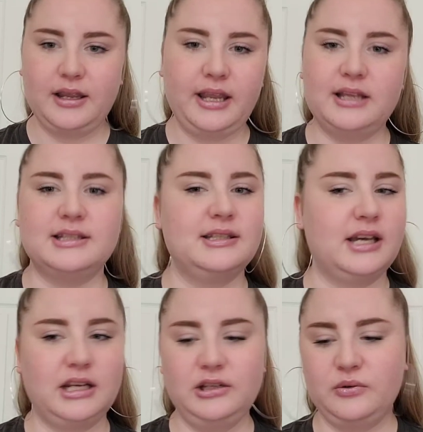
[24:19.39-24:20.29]
It's
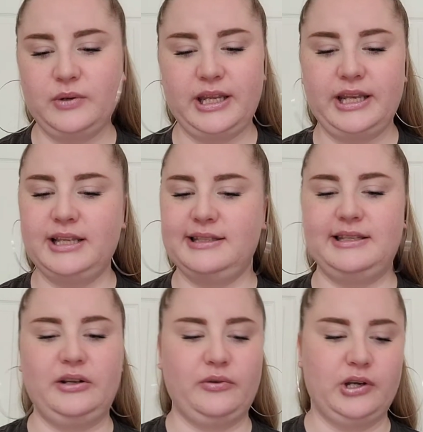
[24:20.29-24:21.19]
not annoying, it's
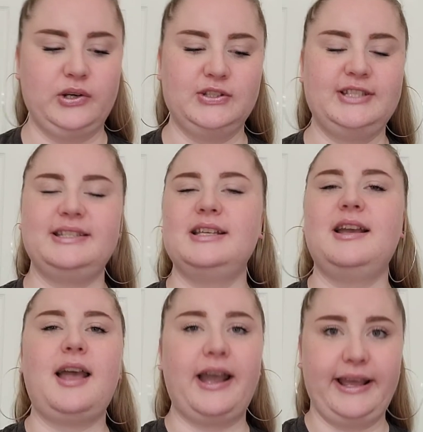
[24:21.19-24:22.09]
not gross.
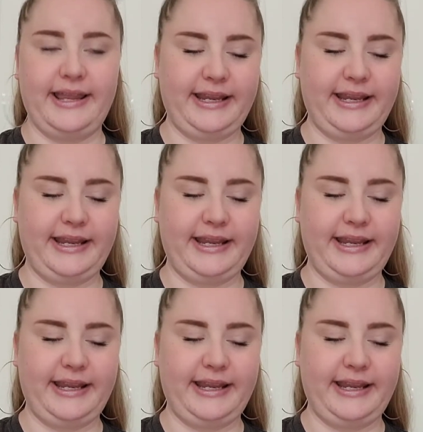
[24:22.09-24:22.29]
I like